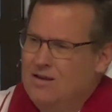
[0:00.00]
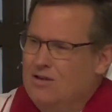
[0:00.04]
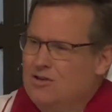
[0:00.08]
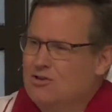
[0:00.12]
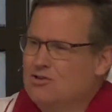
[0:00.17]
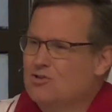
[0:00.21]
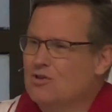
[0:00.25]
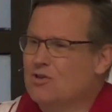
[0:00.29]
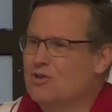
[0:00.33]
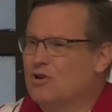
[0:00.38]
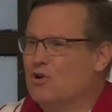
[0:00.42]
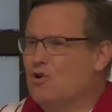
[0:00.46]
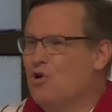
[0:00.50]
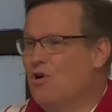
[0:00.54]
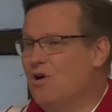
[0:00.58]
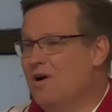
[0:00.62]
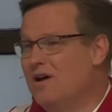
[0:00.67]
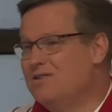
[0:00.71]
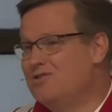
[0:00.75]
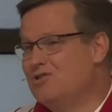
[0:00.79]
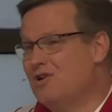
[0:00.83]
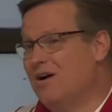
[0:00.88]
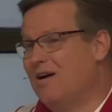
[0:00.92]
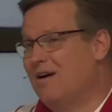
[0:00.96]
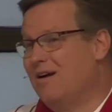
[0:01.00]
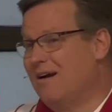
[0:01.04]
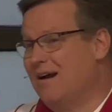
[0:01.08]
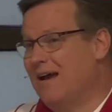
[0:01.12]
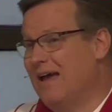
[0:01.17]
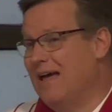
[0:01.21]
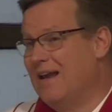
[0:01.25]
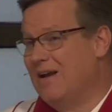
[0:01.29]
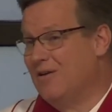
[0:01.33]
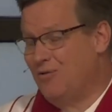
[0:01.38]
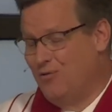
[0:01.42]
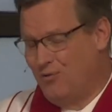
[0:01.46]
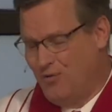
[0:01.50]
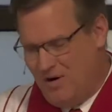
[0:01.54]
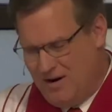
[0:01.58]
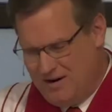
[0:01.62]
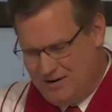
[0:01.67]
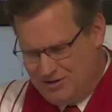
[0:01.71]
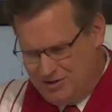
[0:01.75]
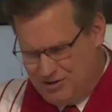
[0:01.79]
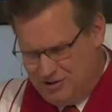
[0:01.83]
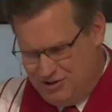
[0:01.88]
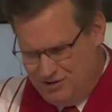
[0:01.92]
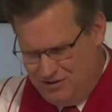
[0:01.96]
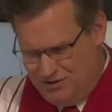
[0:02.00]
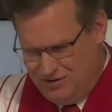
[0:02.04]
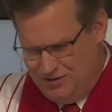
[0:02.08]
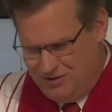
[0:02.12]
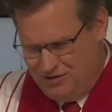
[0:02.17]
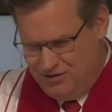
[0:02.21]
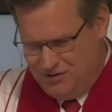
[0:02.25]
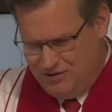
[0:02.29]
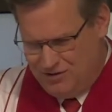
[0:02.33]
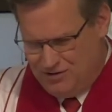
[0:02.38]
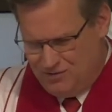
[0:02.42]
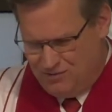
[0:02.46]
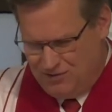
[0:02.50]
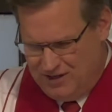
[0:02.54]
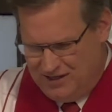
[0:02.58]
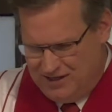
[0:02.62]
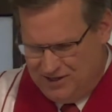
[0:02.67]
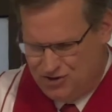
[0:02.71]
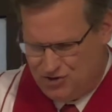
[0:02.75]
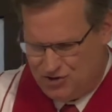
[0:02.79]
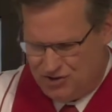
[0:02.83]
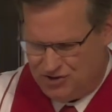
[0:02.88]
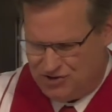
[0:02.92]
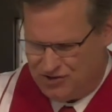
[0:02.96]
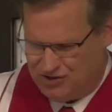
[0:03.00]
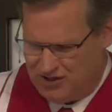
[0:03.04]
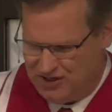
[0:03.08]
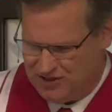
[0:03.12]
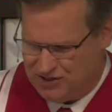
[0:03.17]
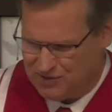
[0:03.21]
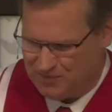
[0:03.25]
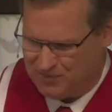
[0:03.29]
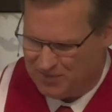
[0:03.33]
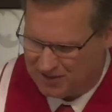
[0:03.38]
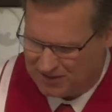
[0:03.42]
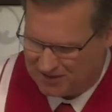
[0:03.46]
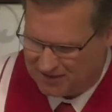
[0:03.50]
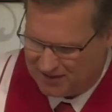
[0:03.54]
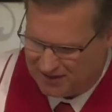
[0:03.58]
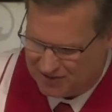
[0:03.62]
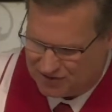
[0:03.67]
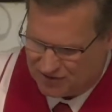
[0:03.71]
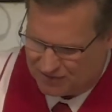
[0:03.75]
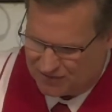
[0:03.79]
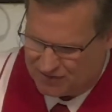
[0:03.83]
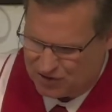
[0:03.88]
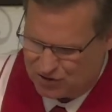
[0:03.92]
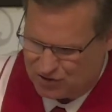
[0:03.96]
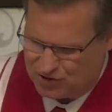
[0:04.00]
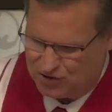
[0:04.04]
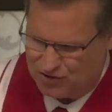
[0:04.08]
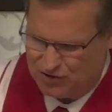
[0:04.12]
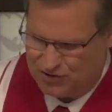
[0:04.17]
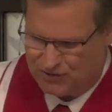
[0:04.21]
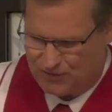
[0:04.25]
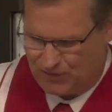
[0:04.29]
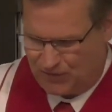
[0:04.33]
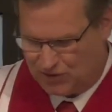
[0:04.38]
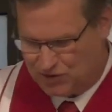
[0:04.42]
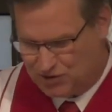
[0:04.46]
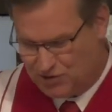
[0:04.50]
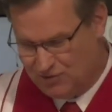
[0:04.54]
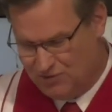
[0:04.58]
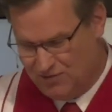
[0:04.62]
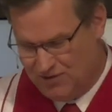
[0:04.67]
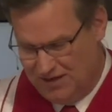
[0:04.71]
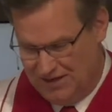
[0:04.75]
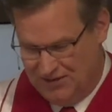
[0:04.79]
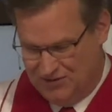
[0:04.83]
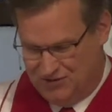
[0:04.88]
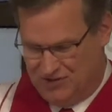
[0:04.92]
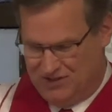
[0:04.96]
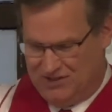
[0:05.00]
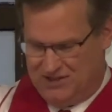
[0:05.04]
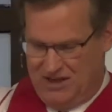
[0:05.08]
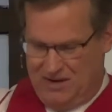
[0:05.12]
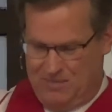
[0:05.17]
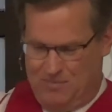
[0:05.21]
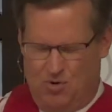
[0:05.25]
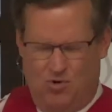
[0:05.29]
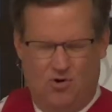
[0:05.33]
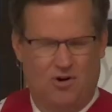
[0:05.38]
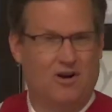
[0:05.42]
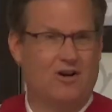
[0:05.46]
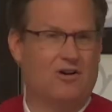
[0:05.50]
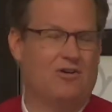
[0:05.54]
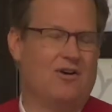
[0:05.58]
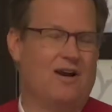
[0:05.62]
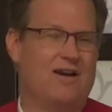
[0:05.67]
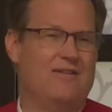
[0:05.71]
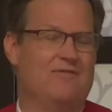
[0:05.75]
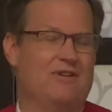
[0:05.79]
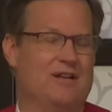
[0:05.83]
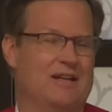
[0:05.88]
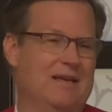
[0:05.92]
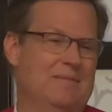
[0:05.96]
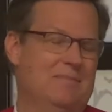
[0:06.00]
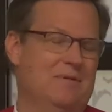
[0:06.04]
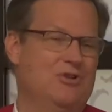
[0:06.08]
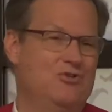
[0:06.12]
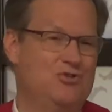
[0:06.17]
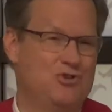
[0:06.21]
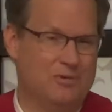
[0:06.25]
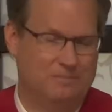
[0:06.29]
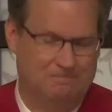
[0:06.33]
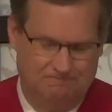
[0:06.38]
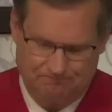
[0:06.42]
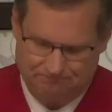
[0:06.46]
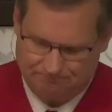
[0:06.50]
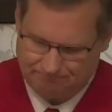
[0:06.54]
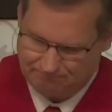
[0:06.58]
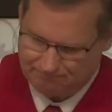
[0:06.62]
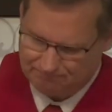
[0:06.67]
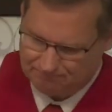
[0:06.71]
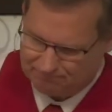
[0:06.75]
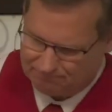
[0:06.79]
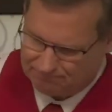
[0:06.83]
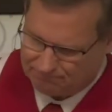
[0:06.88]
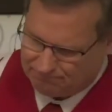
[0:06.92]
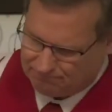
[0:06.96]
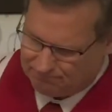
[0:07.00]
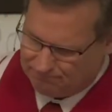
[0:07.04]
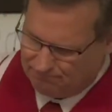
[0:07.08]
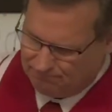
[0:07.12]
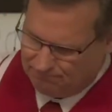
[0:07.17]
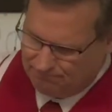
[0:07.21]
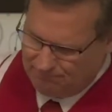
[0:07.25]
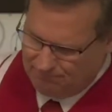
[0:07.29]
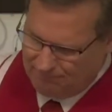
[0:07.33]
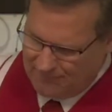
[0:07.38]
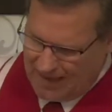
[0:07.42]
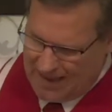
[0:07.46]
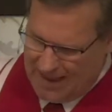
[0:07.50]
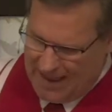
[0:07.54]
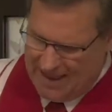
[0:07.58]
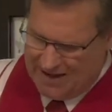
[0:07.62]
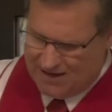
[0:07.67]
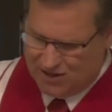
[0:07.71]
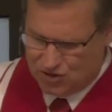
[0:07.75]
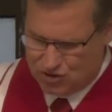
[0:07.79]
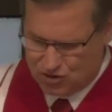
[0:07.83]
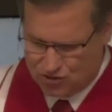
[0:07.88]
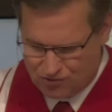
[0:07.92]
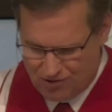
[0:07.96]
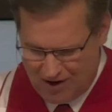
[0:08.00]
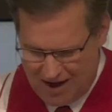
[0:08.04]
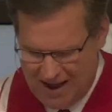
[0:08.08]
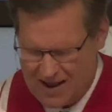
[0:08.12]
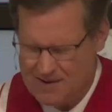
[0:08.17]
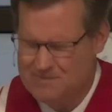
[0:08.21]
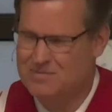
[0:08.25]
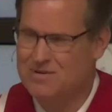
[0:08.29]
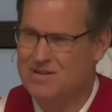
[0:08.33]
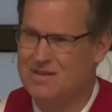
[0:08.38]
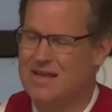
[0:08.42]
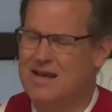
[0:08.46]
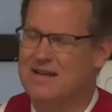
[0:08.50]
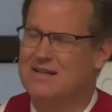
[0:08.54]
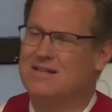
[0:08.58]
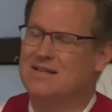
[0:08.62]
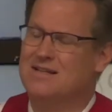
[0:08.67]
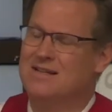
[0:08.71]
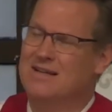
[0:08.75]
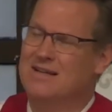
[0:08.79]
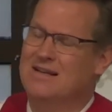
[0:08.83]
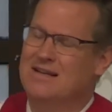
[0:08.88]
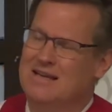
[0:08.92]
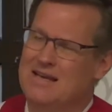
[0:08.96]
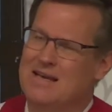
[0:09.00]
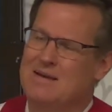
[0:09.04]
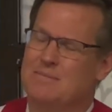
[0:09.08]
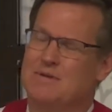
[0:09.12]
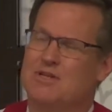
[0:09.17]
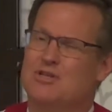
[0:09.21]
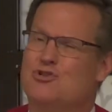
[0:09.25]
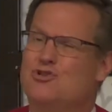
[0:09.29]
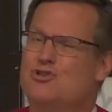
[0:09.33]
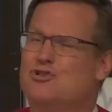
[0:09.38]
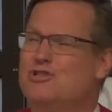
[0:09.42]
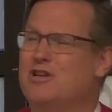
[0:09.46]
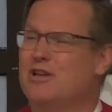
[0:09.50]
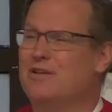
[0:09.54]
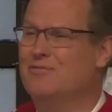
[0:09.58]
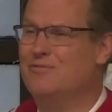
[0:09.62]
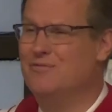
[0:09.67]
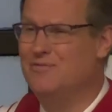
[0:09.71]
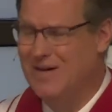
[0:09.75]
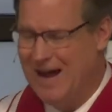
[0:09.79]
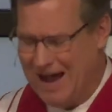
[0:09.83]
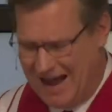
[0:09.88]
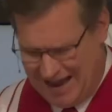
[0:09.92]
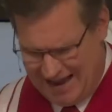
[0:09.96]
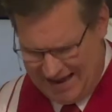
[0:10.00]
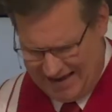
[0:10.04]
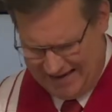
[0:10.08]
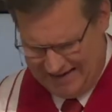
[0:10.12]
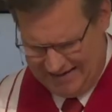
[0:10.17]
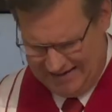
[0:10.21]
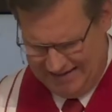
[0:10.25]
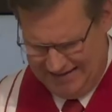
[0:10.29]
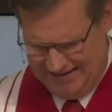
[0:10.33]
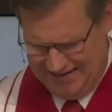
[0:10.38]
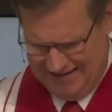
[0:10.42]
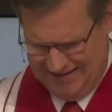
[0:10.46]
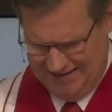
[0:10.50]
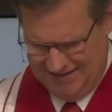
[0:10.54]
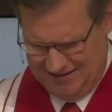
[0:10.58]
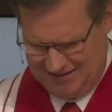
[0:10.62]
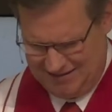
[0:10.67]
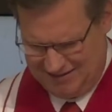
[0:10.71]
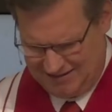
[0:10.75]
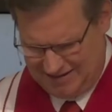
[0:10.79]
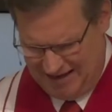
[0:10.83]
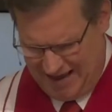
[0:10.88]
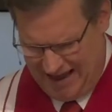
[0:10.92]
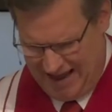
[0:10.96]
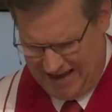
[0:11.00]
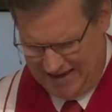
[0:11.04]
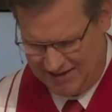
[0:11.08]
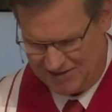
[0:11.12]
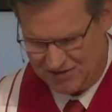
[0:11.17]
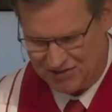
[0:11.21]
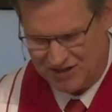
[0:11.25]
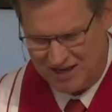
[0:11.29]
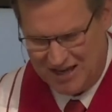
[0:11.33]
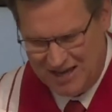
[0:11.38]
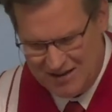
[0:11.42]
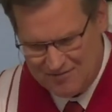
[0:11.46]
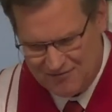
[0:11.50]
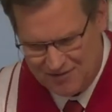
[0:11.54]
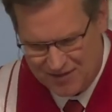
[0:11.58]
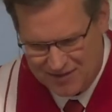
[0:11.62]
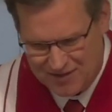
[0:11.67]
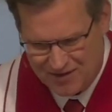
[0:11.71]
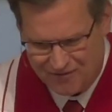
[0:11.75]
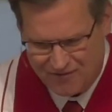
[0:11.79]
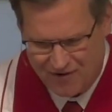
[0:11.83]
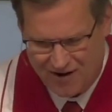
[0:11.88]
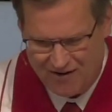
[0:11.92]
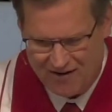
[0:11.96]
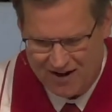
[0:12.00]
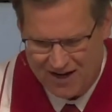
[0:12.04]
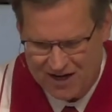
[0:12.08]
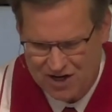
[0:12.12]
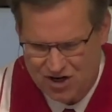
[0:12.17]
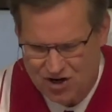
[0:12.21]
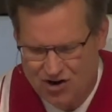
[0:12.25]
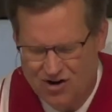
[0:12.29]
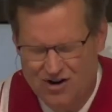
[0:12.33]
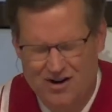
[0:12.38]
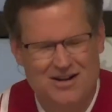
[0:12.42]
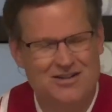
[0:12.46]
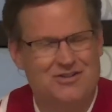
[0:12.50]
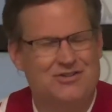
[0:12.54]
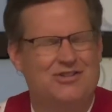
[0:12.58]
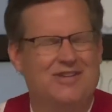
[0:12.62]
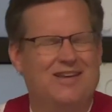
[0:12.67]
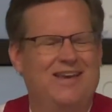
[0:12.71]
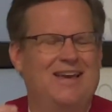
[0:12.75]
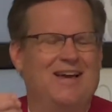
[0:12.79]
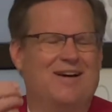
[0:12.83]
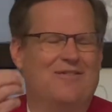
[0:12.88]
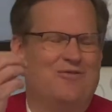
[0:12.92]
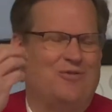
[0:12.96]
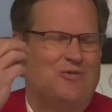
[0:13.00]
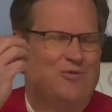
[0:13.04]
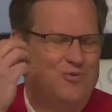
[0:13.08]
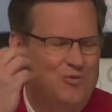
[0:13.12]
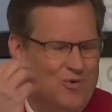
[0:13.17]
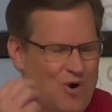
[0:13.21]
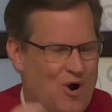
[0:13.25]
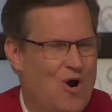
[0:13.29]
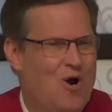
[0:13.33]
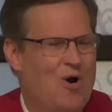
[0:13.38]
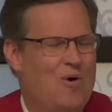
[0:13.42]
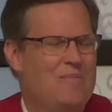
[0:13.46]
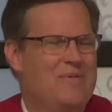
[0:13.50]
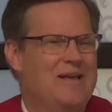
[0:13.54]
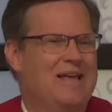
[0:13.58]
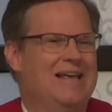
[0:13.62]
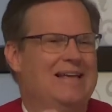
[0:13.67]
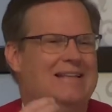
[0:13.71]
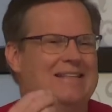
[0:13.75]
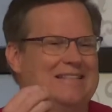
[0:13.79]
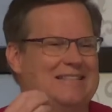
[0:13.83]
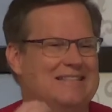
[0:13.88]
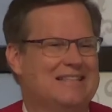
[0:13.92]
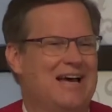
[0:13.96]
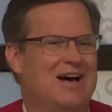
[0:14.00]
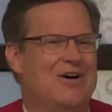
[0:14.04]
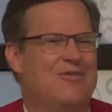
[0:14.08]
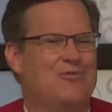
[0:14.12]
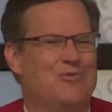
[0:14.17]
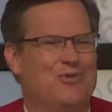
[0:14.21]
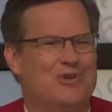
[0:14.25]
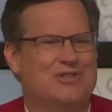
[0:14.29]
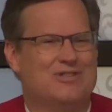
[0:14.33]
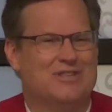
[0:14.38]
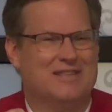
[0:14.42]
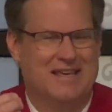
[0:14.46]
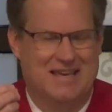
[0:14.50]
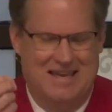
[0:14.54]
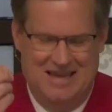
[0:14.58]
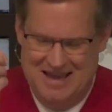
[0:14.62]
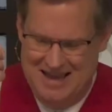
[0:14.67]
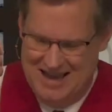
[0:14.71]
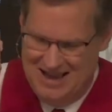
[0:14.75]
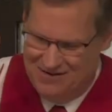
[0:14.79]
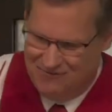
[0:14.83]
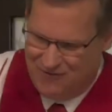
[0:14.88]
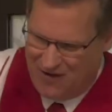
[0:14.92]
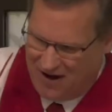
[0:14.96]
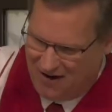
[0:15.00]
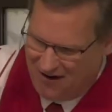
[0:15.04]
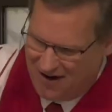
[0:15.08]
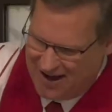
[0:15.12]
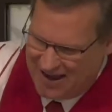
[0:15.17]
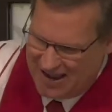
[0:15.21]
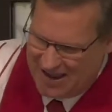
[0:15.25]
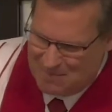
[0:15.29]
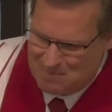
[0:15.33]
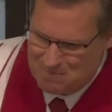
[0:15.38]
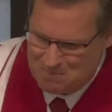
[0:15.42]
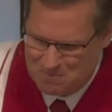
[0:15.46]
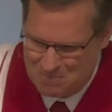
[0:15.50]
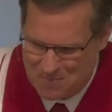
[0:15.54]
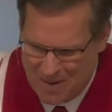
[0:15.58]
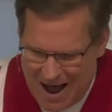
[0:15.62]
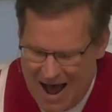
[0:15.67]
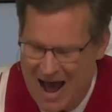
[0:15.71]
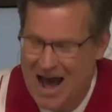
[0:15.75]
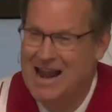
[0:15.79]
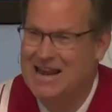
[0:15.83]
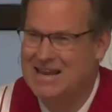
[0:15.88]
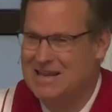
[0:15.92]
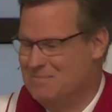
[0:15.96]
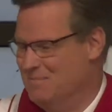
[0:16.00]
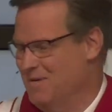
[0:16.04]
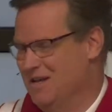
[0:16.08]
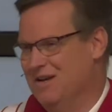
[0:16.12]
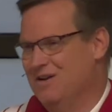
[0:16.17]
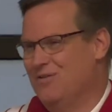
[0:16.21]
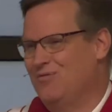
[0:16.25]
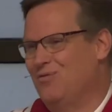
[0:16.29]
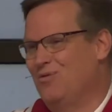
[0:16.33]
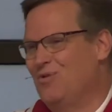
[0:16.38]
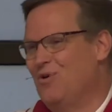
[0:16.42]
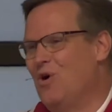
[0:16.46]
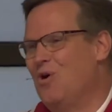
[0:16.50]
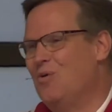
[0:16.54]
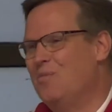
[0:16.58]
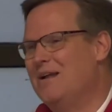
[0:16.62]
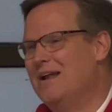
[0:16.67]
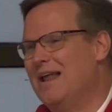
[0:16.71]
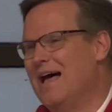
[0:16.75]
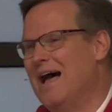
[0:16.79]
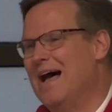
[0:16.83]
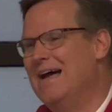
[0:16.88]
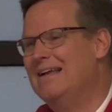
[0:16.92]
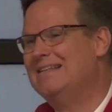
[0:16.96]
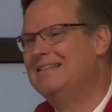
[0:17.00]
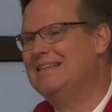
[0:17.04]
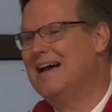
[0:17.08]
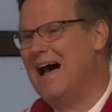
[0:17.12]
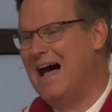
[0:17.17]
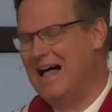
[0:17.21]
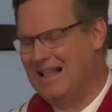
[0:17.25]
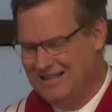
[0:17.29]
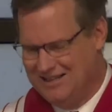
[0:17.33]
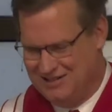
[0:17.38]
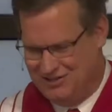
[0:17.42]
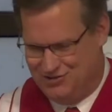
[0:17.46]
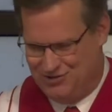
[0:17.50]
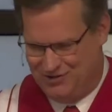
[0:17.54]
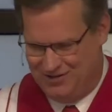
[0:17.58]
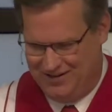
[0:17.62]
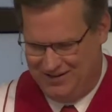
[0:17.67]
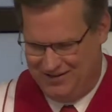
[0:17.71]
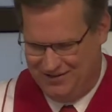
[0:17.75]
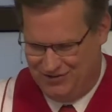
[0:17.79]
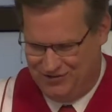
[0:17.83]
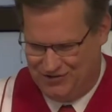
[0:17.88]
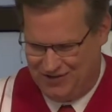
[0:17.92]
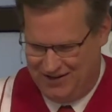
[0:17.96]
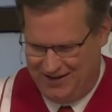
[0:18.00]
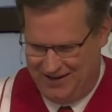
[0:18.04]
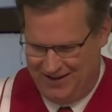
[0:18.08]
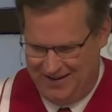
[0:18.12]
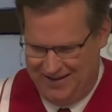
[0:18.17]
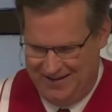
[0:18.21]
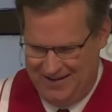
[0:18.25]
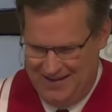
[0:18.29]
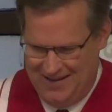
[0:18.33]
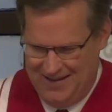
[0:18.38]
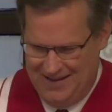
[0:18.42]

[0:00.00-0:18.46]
So the coins are an affront to the religious sensibilities of the Jews for two reasons. They bore a graven image and ascribed to that image divine status. Even the very currency of Rome itself was the very embodiment of Roman idolatry, you see.